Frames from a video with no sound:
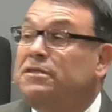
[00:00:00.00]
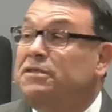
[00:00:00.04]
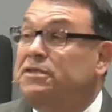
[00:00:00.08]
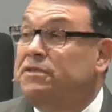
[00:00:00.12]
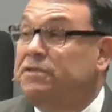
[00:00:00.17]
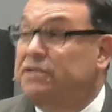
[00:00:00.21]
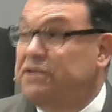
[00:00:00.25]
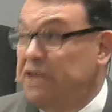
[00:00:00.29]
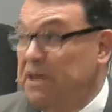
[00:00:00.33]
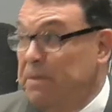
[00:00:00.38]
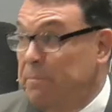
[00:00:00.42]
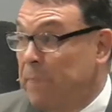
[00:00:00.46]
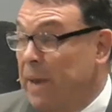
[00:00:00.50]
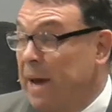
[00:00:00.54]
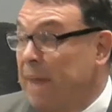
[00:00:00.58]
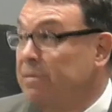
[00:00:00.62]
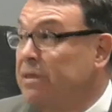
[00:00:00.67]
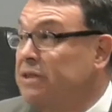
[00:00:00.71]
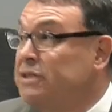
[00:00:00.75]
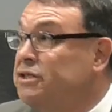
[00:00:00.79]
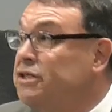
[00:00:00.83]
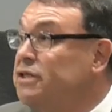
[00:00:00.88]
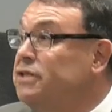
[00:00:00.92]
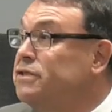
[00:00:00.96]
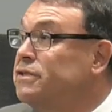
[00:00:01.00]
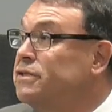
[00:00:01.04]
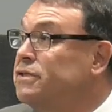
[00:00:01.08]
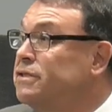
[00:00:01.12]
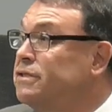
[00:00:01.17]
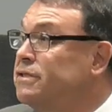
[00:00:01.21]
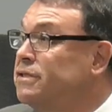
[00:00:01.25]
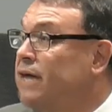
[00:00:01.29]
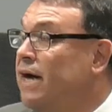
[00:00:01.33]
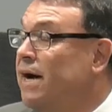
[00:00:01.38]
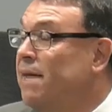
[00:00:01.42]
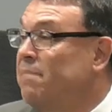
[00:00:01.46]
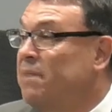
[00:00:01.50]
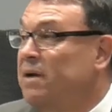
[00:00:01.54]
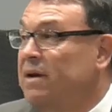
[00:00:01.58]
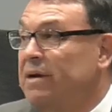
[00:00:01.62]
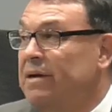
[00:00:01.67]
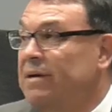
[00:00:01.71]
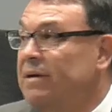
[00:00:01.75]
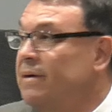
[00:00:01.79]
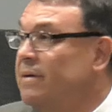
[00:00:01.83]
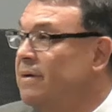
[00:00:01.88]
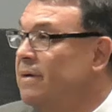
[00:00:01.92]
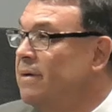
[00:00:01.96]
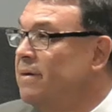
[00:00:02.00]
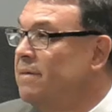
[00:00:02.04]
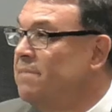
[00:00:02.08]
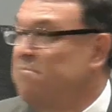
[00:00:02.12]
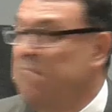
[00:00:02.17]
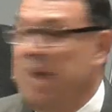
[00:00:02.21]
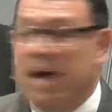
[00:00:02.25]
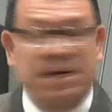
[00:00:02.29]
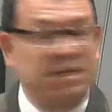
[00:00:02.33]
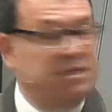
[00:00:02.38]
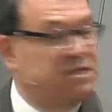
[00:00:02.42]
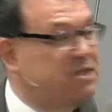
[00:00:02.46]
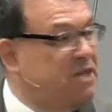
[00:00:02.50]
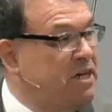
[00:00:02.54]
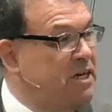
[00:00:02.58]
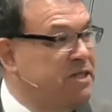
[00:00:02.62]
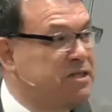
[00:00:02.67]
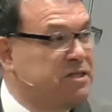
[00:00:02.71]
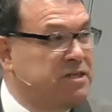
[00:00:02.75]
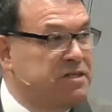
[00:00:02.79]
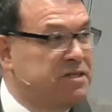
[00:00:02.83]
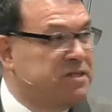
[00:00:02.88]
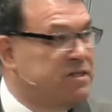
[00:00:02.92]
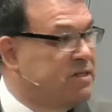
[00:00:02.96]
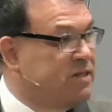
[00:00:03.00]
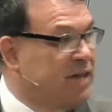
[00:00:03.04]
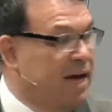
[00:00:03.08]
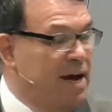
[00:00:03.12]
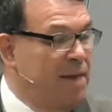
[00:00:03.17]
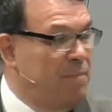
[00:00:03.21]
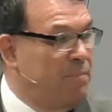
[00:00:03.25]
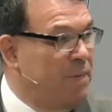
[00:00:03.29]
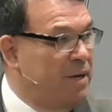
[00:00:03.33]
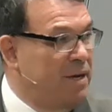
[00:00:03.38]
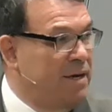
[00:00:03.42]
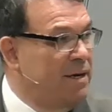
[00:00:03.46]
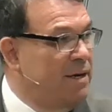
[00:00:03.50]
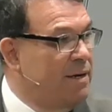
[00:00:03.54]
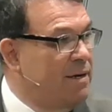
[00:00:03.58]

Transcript: baby Jesus is coming. Man, Jesus is coming.